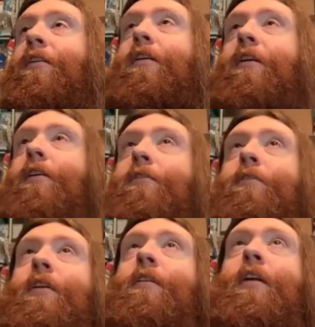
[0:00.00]
stuff.
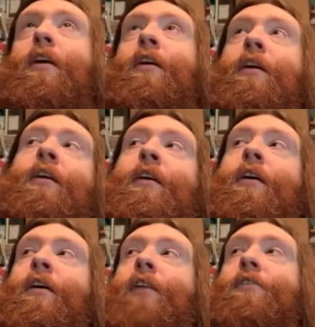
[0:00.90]
And
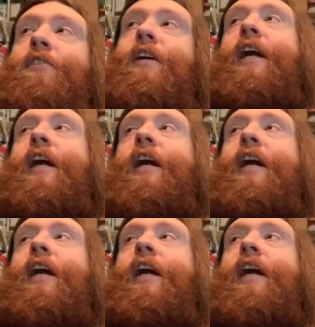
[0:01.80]
they said